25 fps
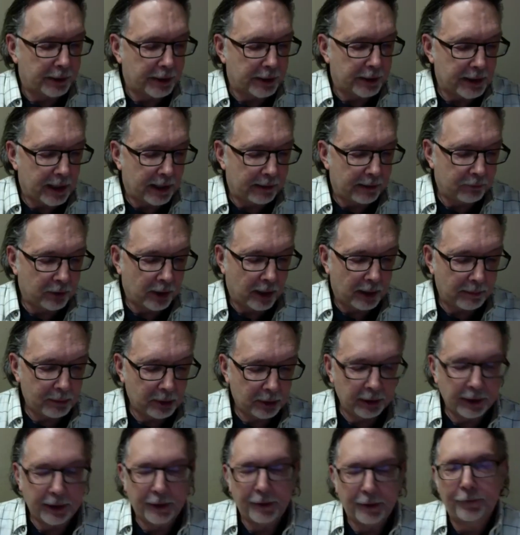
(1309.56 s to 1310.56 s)
to Dave
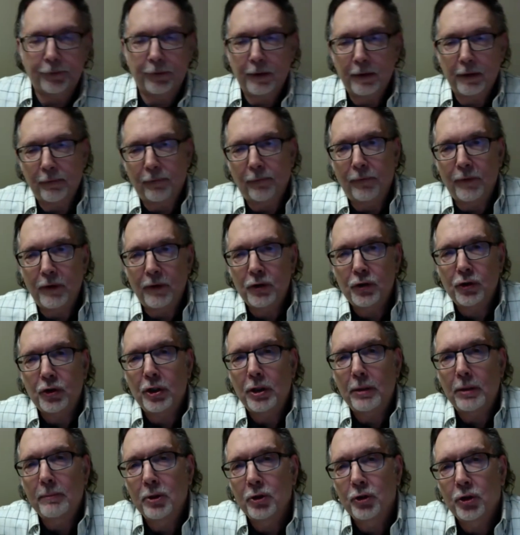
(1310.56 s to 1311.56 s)
Graybill. He's the
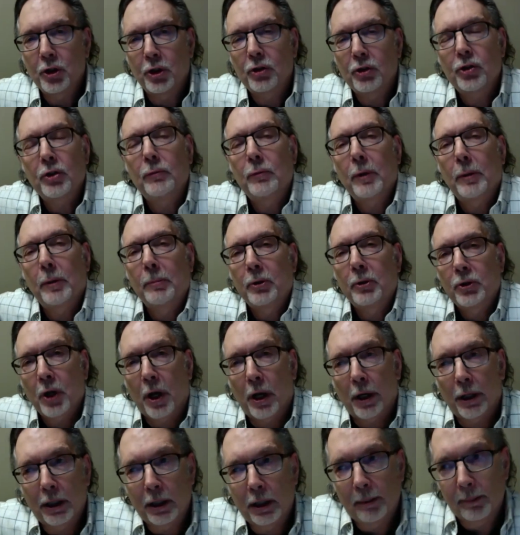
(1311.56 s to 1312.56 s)
fishing magician. We've been
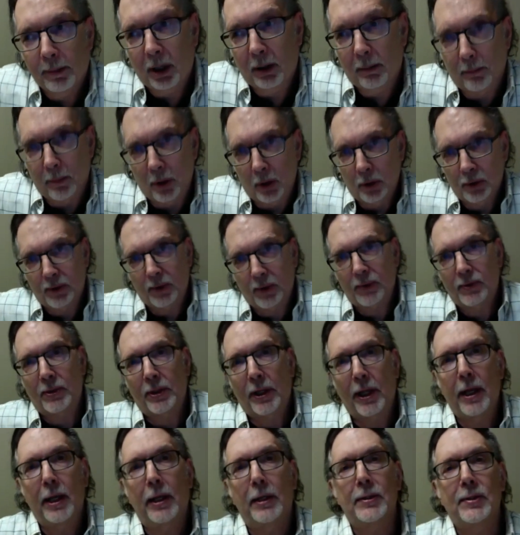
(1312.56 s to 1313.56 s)
talking about Moses
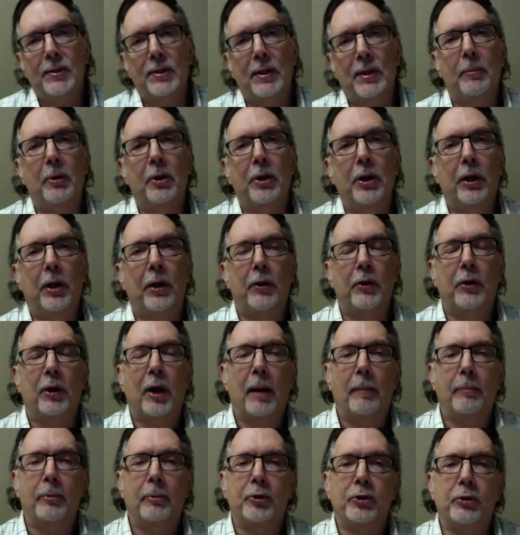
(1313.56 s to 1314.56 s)
Lake and some of the other
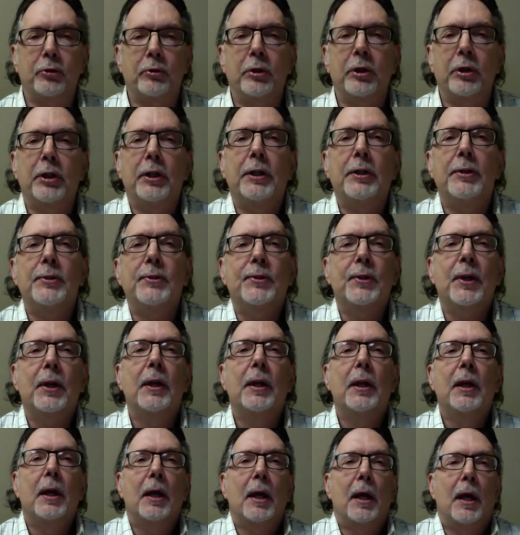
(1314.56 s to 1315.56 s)
opportunities
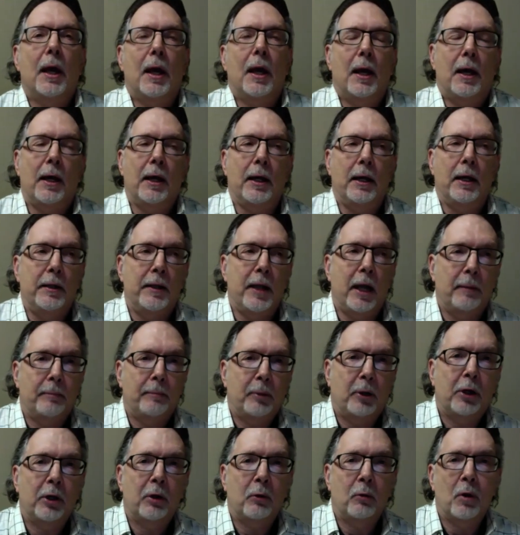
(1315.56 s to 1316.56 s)
in that
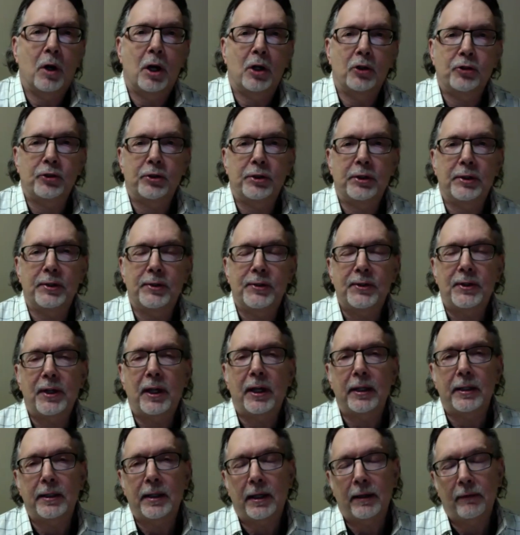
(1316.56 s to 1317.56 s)
part of Washington
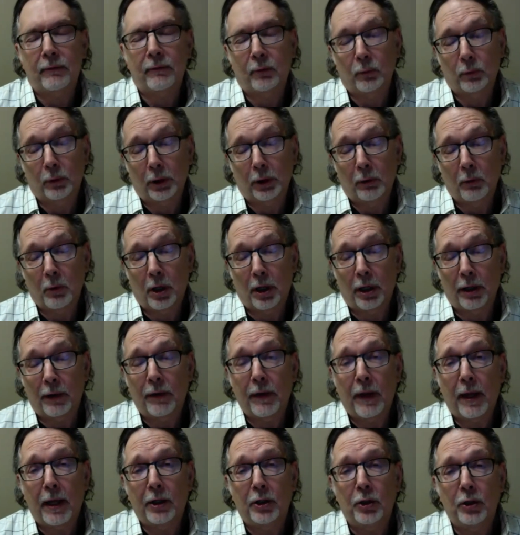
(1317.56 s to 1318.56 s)
State. Dave, we really want to
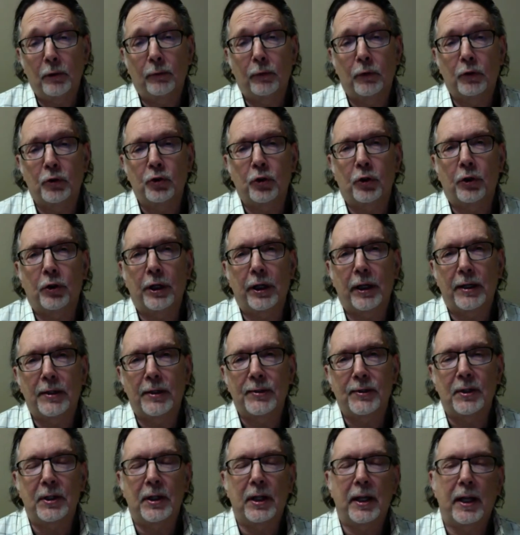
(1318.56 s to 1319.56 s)
thank you for joining
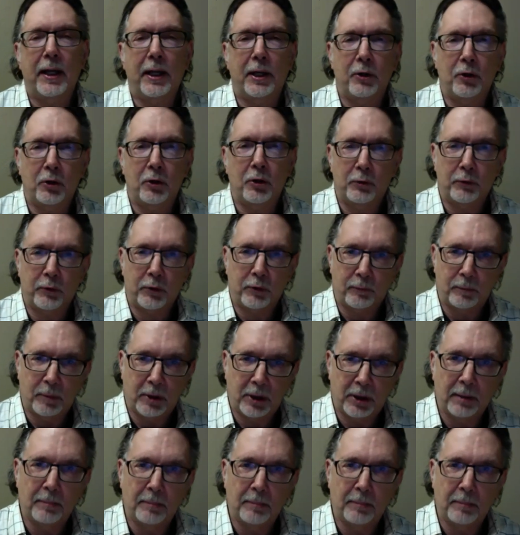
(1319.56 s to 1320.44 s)
us today. I know you've been a